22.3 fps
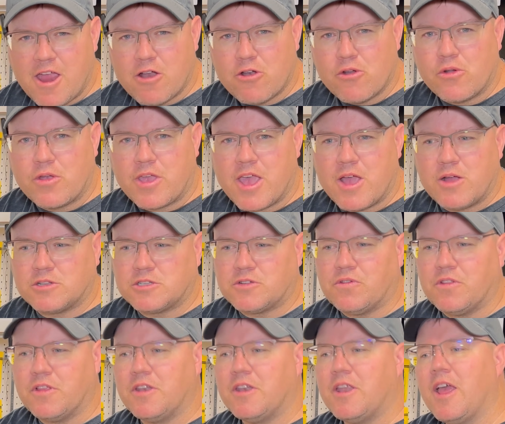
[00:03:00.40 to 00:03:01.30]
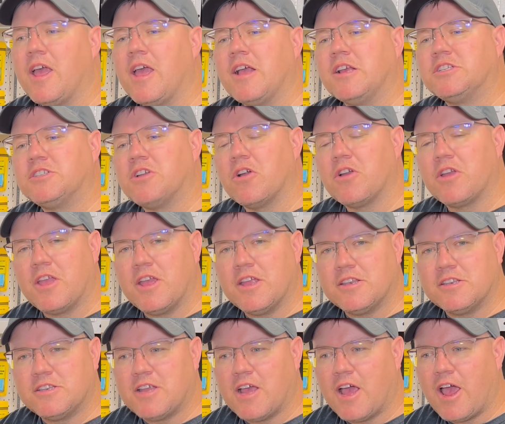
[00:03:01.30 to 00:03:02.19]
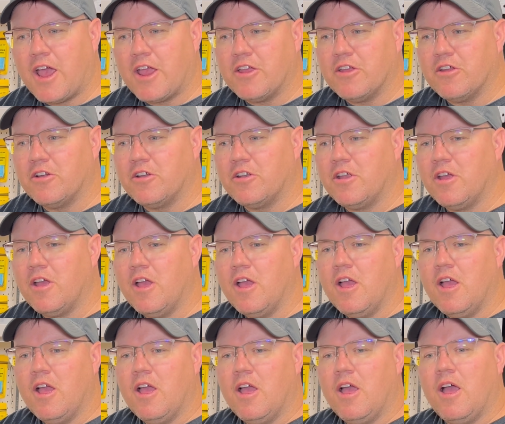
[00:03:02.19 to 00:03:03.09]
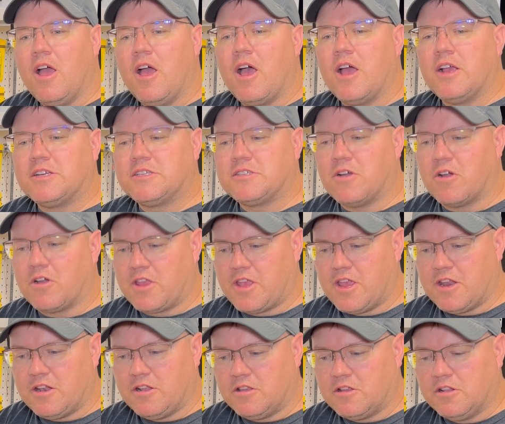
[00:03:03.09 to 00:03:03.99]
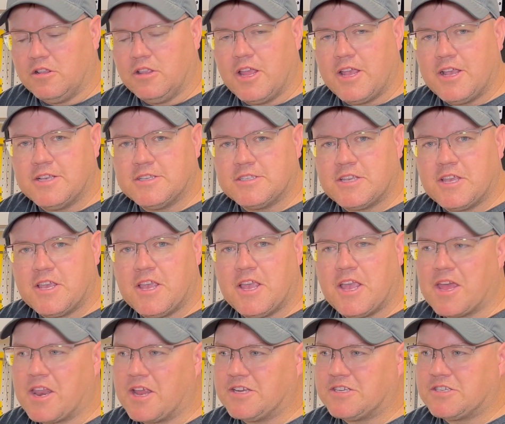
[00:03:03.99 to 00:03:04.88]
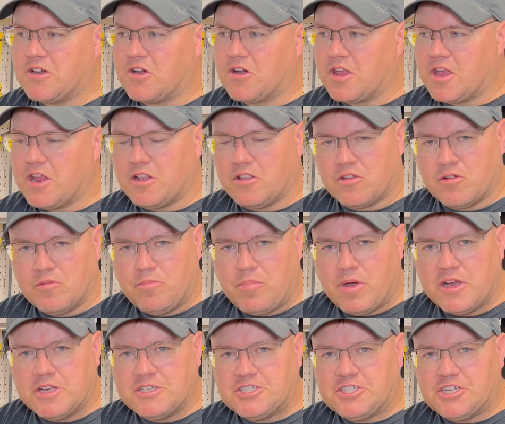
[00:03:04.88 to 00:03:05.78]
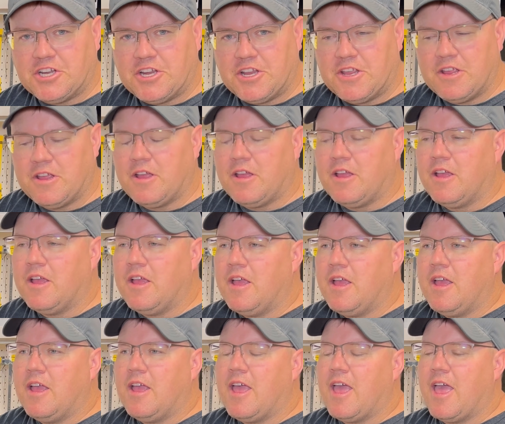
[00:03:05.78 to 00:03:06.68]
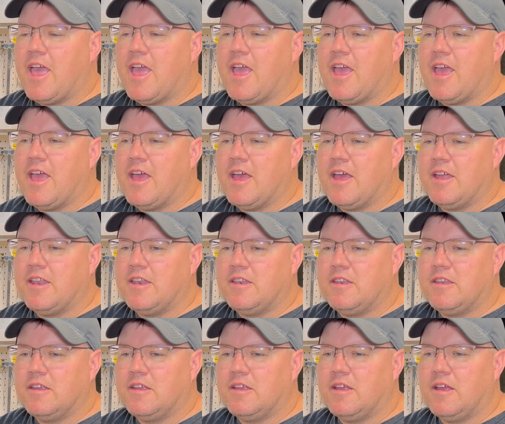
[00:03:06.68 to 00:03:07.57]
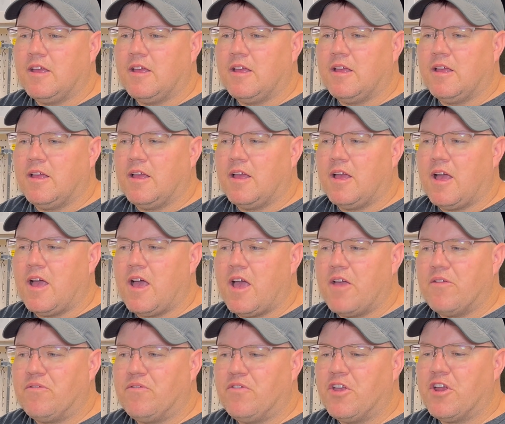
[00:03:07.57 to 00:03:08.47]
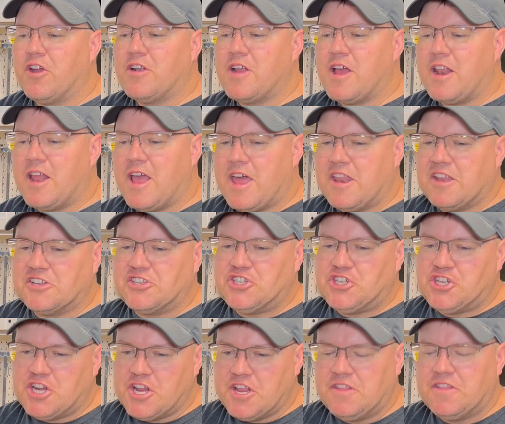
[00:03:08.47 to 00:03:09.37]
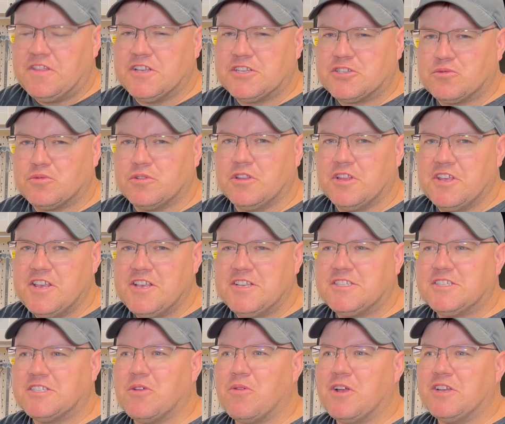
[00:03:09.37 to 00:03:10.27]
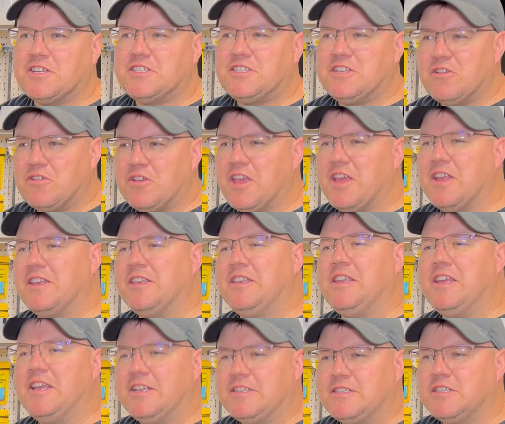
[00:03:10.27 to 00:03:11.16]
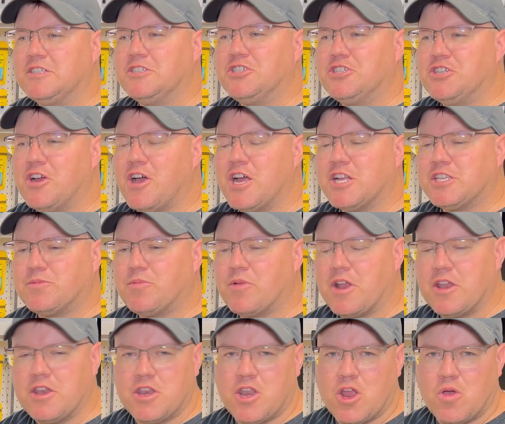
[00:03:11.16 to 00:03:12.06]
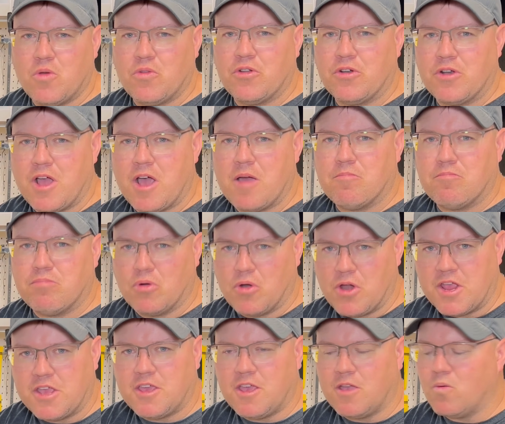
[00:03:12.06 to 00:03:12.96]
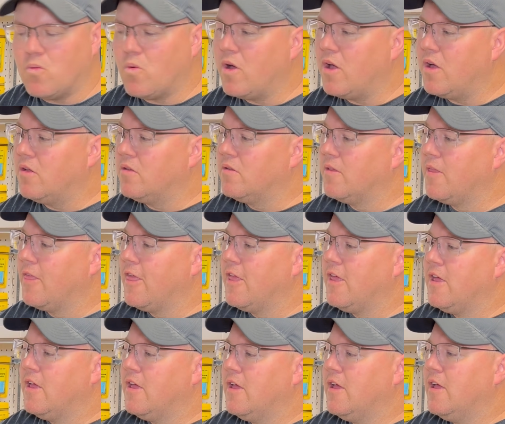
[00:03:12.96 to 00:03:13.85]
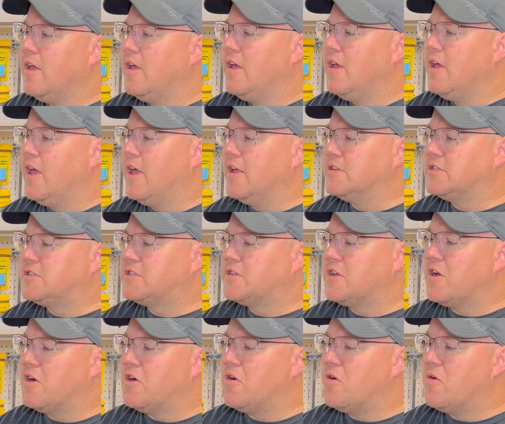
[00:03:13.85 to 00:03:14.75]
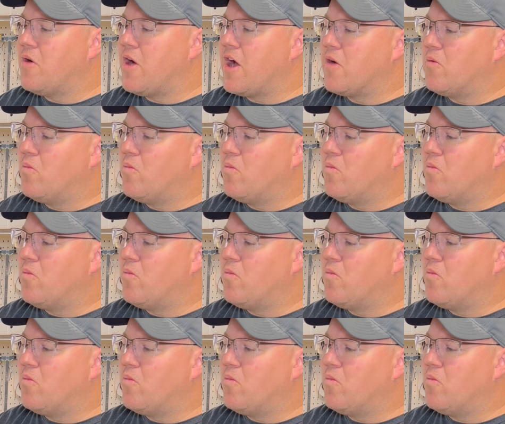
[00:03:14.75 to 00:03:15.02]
arrow counts for the day, I start getting tired, I start getting a little lazy, and I start getting a little punchy. And I figured out how to cheat this release, so I still get decent shots, but I know they're not breaking well. And so I